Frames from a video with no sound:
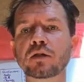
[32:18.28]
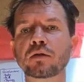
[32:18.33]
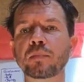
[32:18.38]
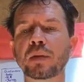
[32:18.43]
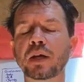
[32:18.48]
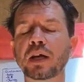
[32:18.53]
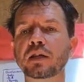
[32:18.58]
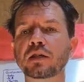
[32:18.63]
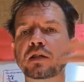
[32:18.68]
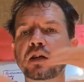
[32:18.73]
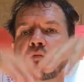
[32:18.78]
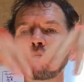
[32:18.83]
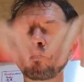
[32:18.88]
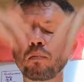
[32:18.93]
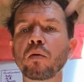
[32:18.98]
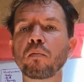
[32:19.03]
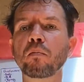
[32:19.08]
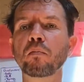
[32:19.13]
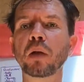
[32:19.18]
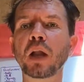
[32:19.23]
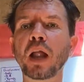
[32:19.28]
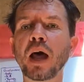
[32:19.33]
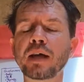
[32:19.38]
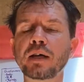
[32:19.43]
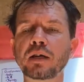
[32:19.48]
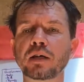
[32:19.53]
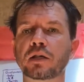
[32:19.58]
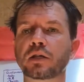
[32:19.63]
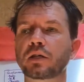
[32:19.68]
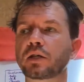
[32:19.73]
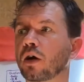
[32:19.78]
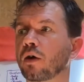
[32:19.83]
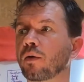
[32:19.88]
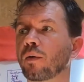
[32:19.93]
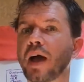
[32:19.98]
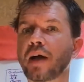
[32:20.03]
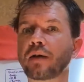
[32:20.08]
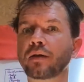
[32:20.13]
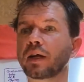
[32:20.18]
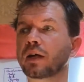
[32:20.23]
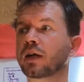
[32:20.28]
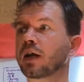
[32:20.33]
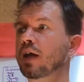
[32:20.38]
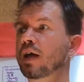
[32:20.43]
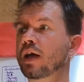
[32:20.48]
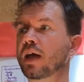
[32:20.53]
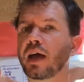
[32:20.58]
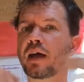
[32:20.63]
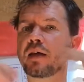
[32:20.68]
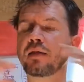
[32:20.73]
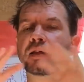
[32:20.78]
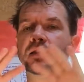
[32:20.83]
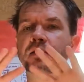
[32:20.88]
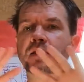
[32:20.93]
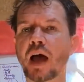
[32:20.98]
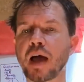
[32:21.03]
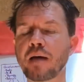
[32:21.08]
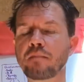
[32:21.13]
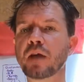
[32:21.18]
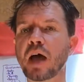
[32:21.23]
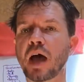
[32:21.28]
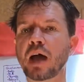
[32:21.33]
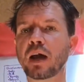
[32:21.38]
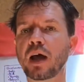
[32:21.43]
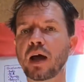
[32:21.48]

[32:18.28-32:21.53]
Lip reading: because I've put blinders around it in this I'm not,